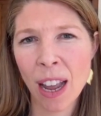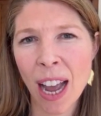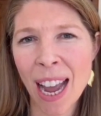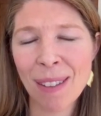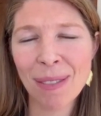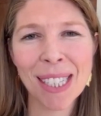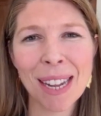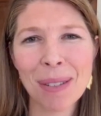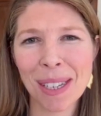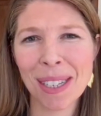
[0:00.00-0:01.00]
I have to say
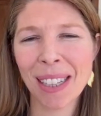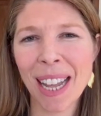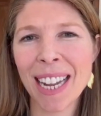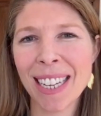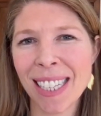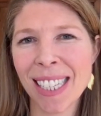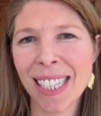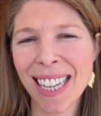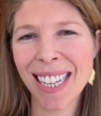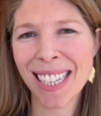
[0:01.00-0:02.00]
it was a delight to
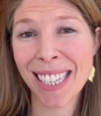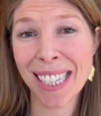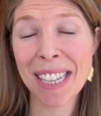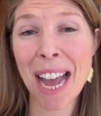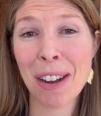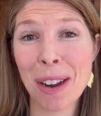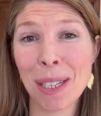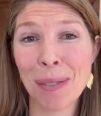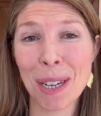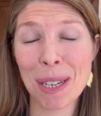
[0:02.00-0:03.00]
see to see that
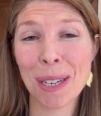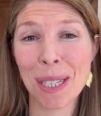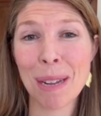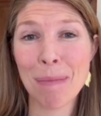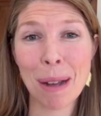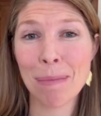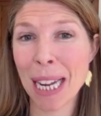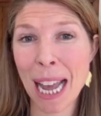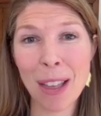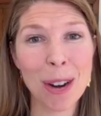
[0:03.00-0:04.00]
cross-functional team come
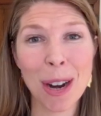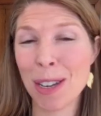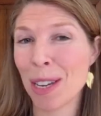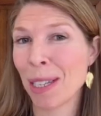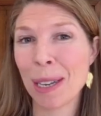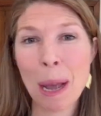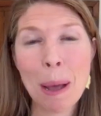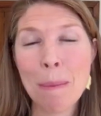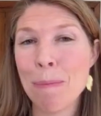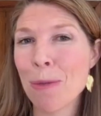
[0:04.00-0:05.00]
together and just
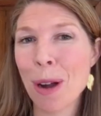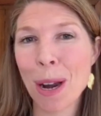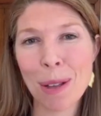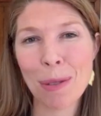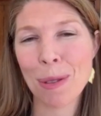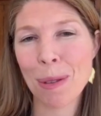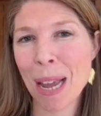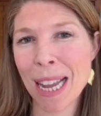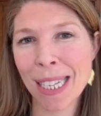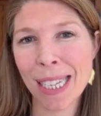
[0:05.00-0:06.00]
be running through the
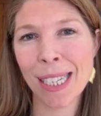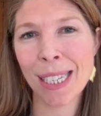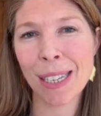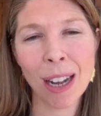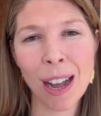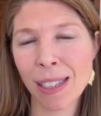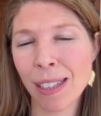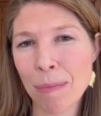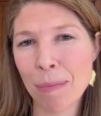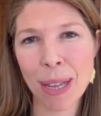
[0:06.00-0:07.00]
paces to
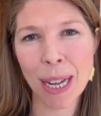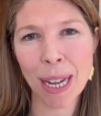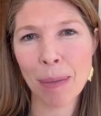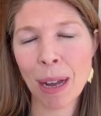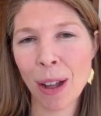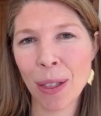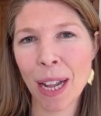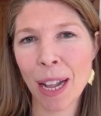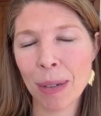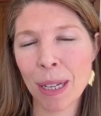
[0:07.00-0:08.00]
constantly be thinking about all the
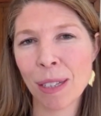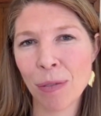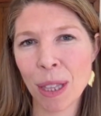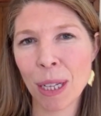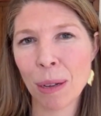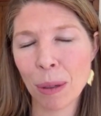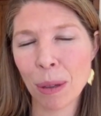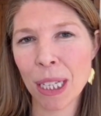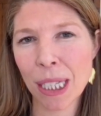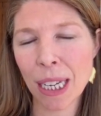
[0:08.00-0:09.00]
elements of what the
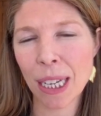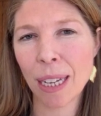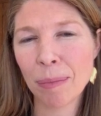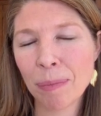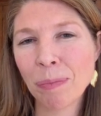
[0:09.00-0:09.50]
employees needed.